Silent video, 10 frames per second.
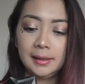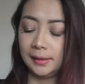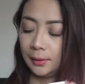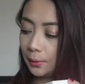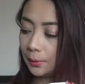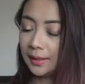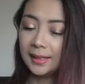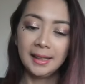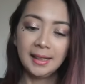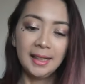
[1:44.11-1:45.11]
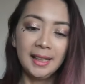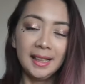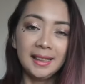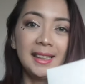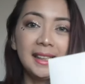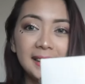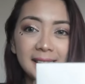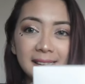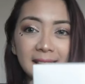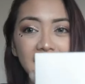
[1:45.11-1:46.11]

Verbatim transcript: So this